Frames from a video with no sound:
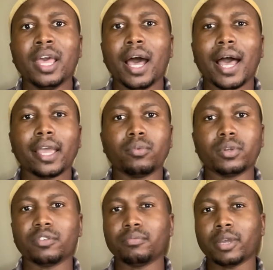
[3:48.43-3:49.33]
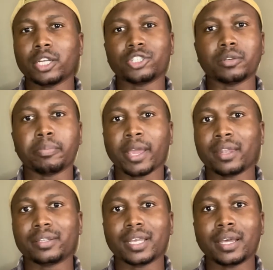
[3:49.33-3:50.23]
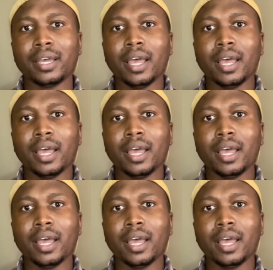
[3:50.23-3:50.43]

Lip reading: I would have measured better.